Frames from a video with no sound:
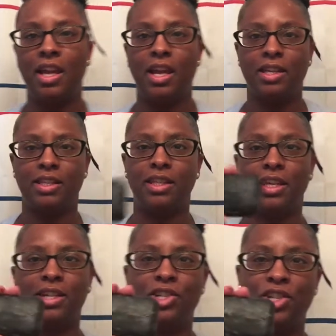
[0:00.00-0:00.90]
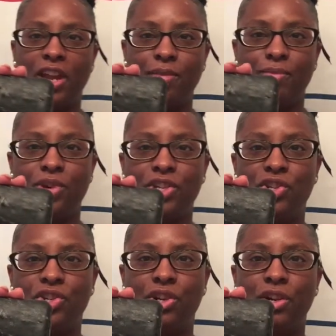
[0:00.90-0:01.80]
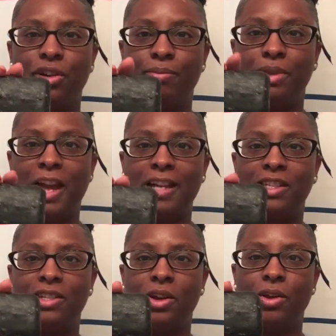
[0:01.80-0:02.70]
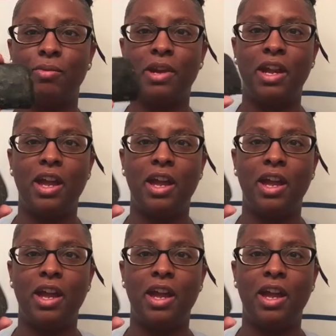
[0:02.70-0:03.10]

is the Shea Moisture Black Soap.